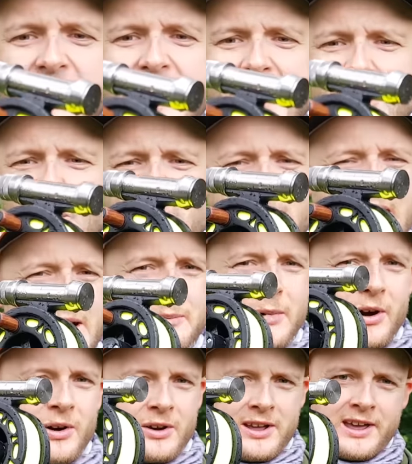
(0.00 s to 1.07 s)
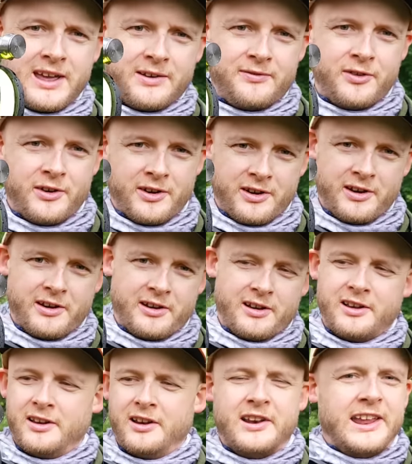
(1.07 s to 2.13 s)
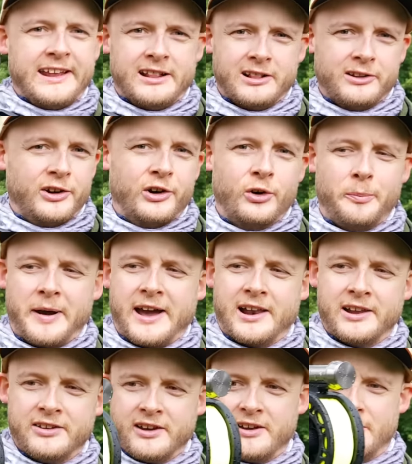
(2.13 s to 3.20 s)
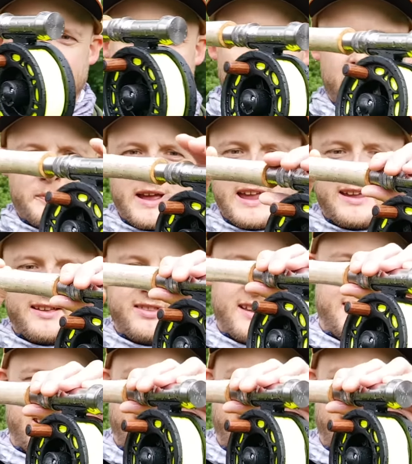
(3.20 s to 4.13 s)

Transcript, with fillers: little black mark here for Lidl or Paladin, whoever's making this.